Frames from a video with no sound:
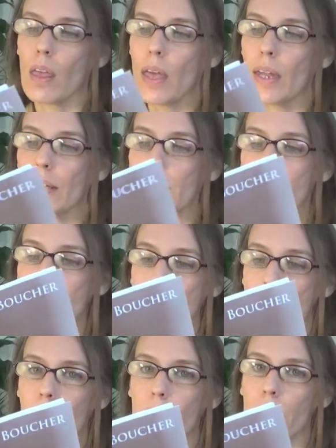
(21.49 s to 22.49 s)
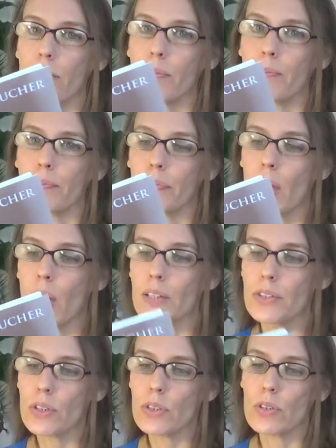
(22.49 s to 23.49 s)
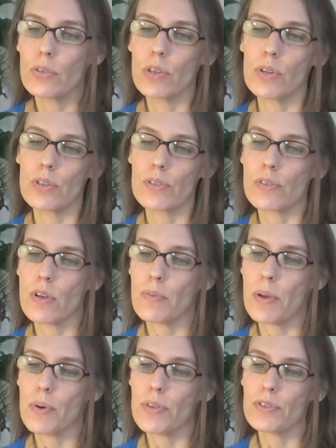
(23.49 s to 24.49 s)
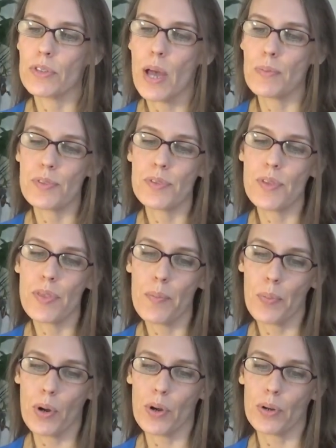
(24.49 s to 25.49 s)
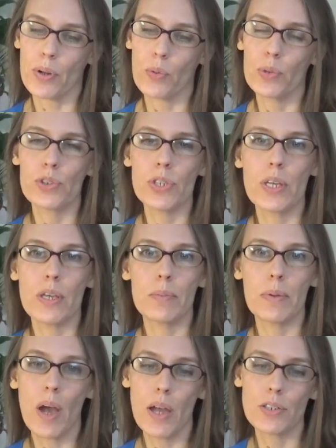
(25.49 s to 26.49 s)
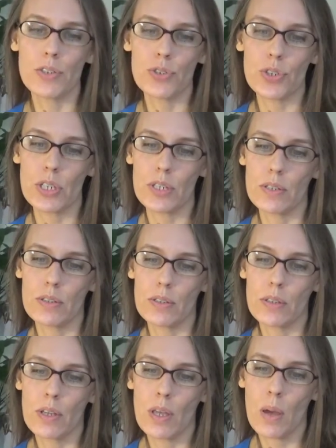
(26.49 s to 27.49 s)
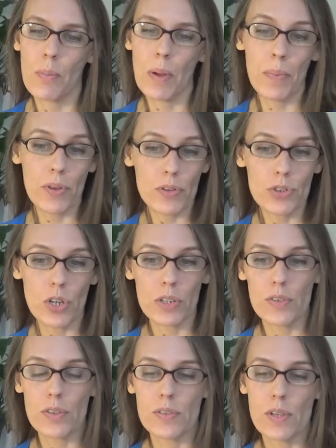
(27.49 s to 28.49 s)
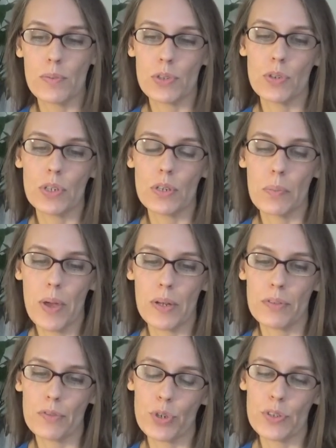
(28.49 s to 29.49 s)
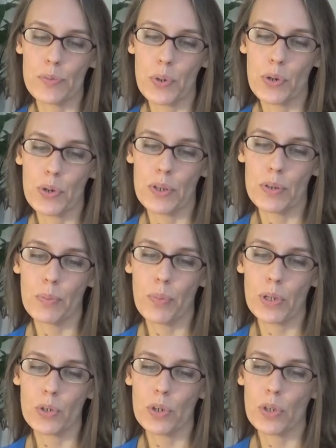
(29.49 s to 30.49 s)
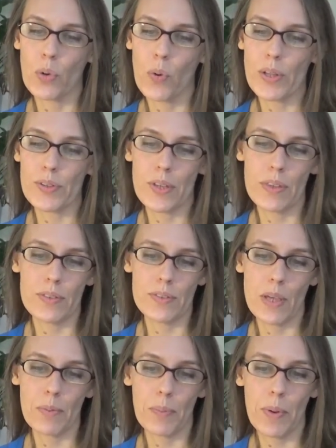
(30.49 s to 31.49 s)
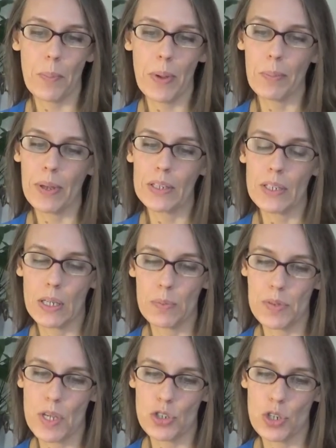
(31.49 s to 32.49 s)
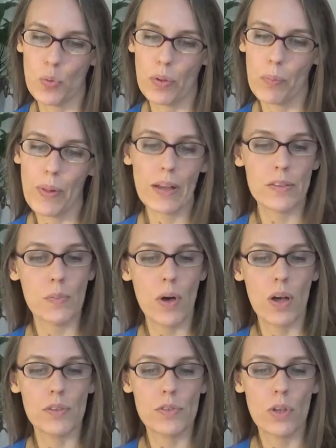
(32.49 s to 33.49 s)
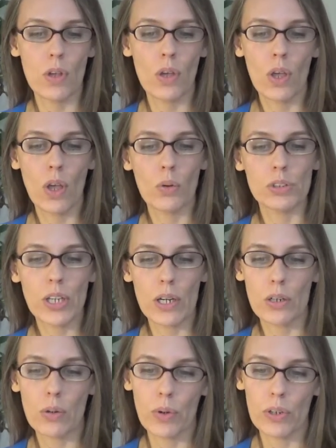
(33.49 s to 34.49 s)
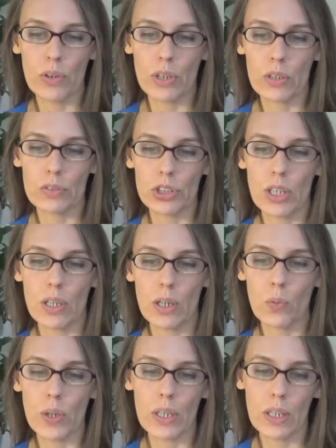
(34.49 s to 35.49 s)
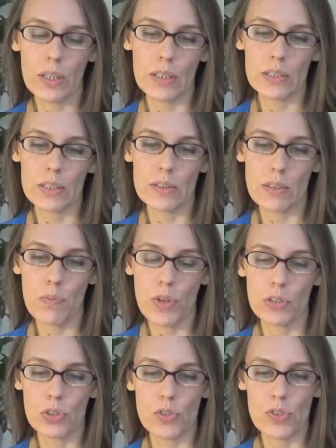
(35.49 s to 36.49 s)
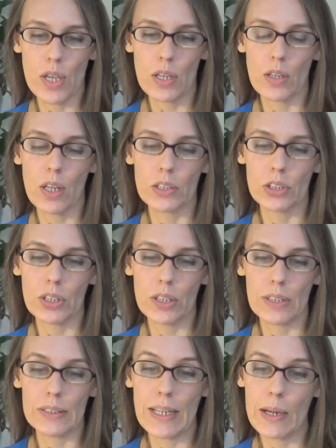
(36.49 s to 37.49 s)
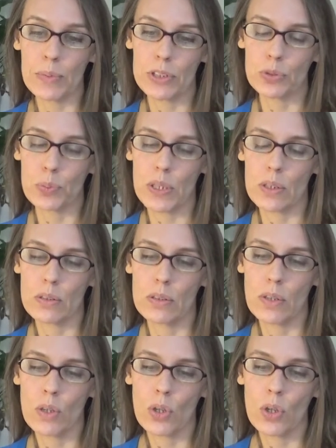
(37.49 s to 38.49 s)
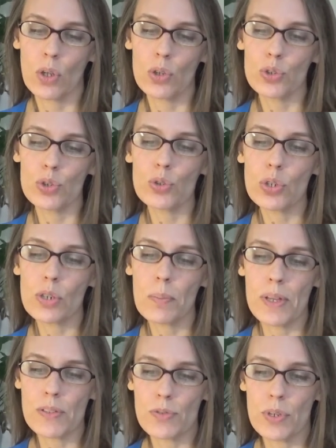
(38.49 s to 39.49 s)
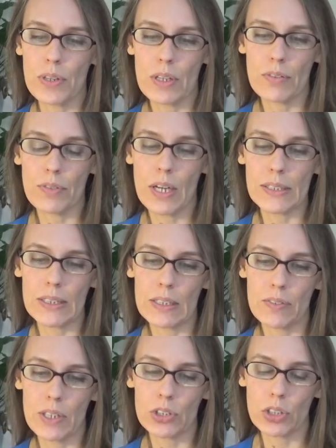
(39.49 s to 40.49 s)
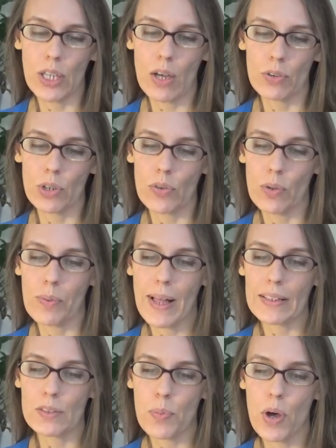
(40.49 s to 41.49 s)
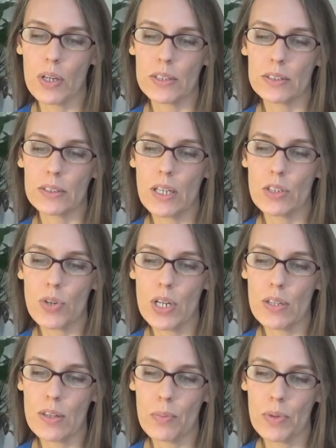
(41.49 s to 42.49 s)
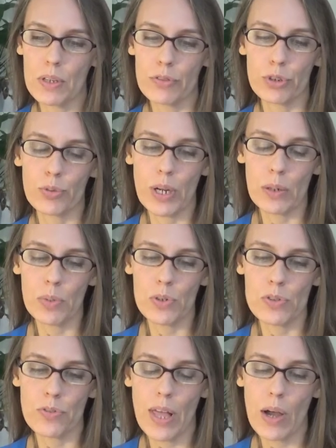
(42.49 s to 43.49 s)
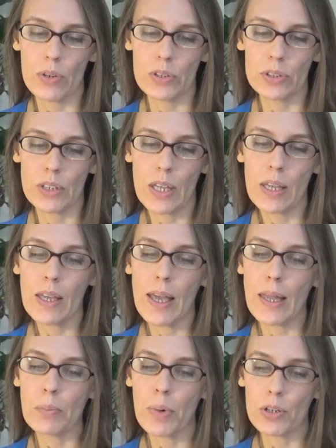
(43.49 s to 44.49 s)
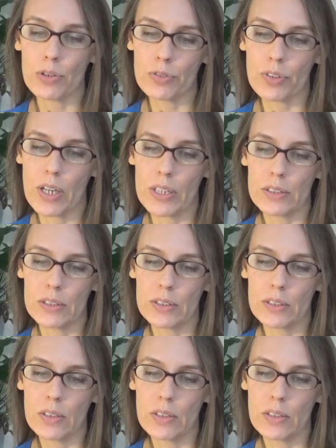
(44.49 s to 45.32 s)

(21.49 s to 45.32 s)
At 18 months, I took no notice of my mother's absence at the park when she hid behind a tree. My mother chalked this up to an independent free spirit, but couldn't quite say the same about my painting obsession with black spots, which had her wondering if she had unwittingly done something to psychologically damage me. To her immense relief, I did eventually outgrow the black spots and traded them in for rainbows, flowers, and butterflies.